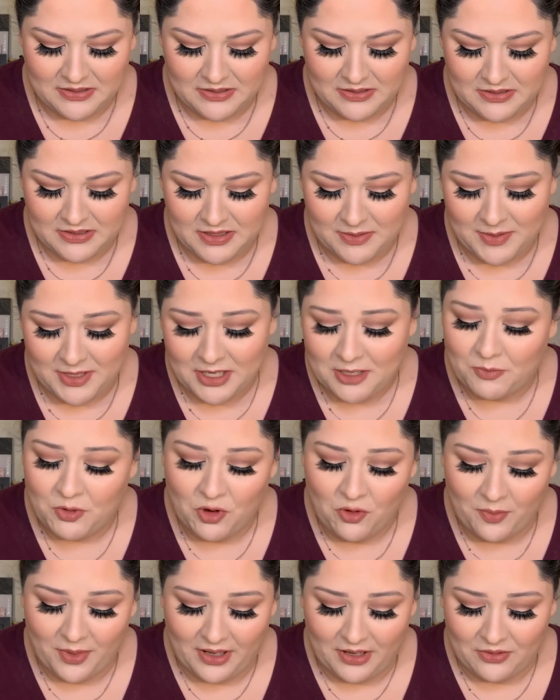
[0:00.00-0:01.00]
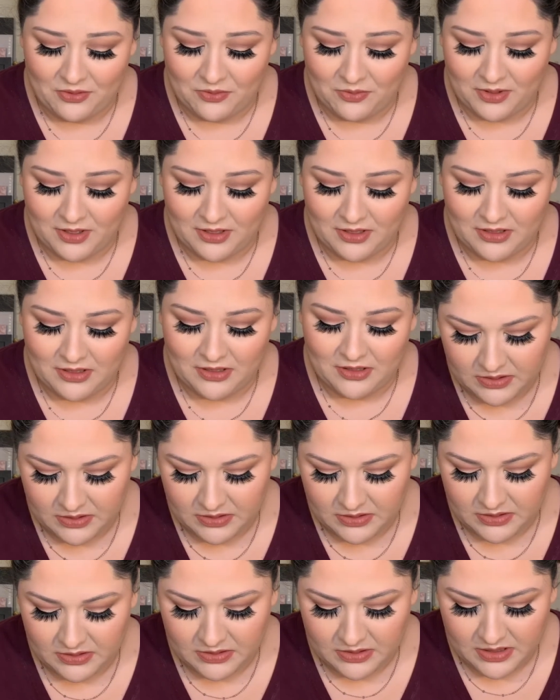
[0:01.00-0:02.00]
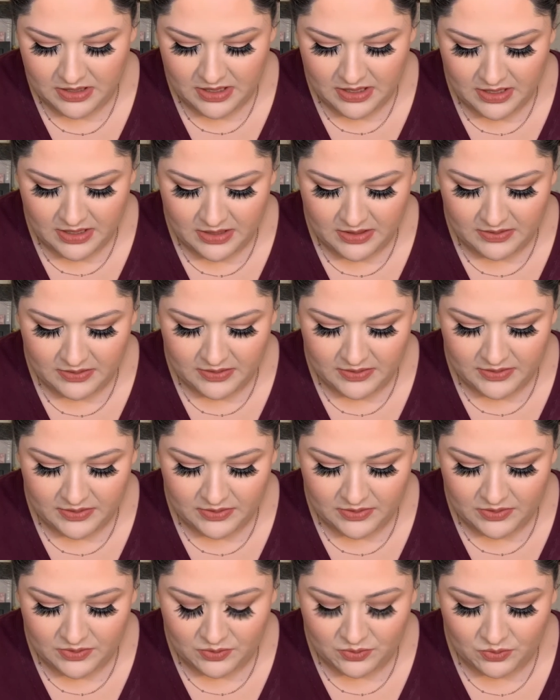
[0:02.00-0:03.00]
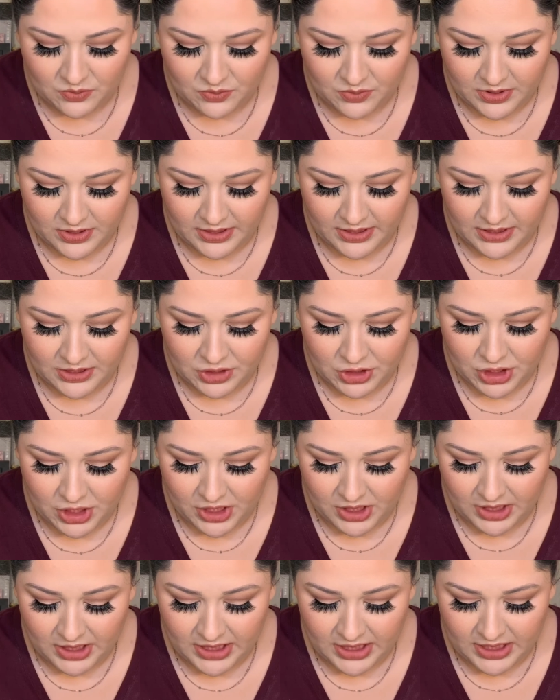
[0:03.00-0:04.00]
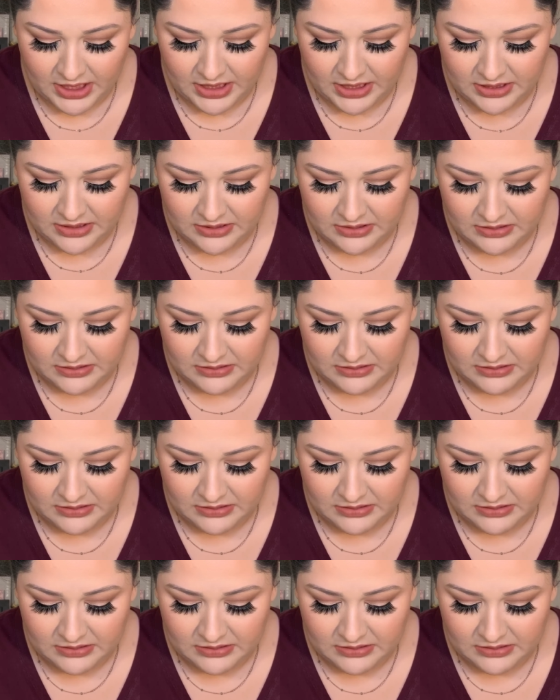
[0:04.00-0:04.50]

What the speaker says: I mean, I'm hoping it'll work. This looks really chunky.